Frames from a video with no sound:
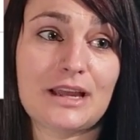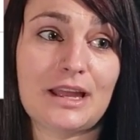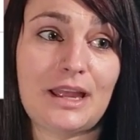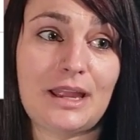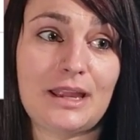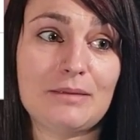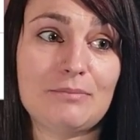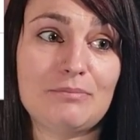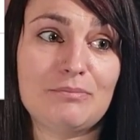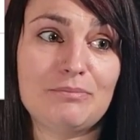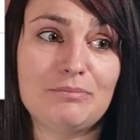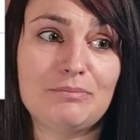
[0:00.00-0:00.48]

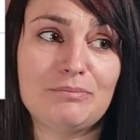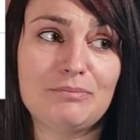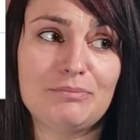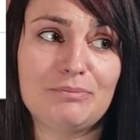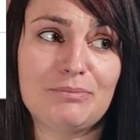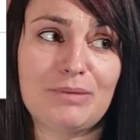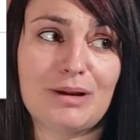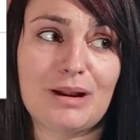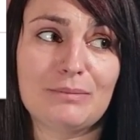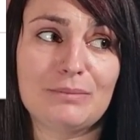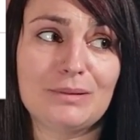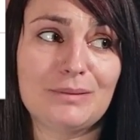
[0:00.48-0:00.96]
I
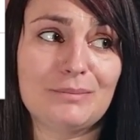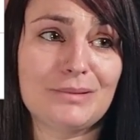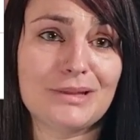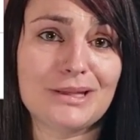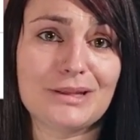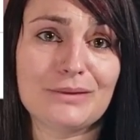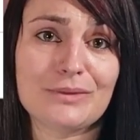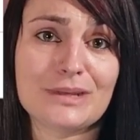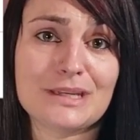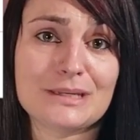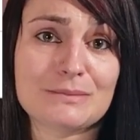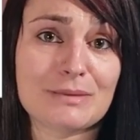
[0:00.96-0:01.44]

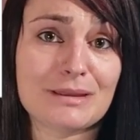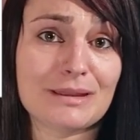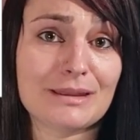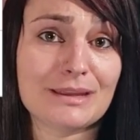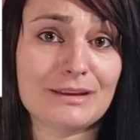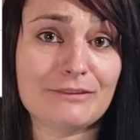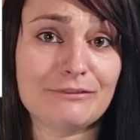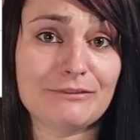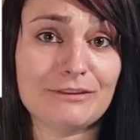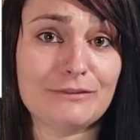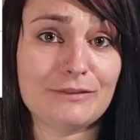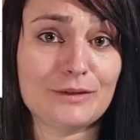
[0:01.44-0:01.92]
probably only spent
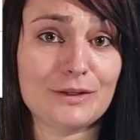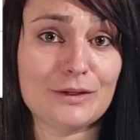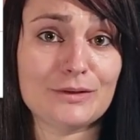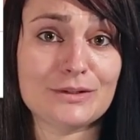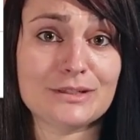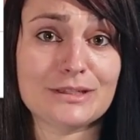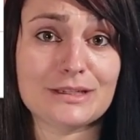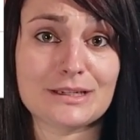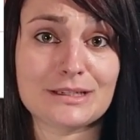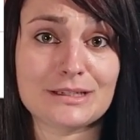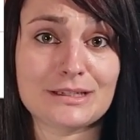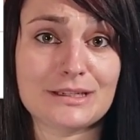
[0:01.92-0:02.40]
like $50 or
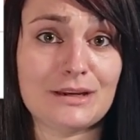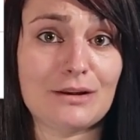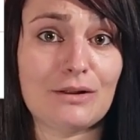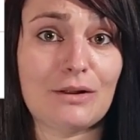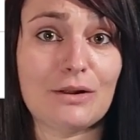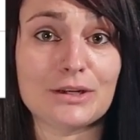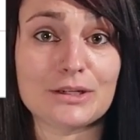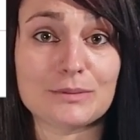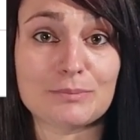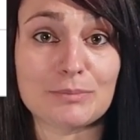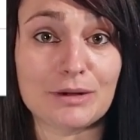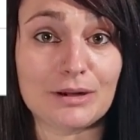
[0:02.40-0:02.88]

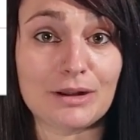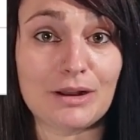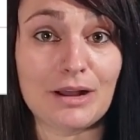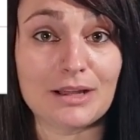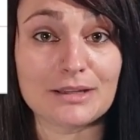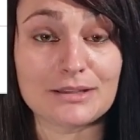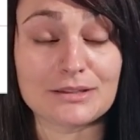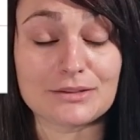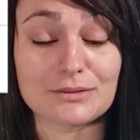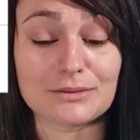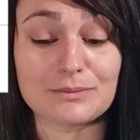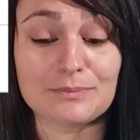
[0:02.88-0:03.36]
$60 per
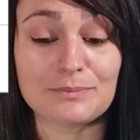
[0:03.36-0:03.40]
console.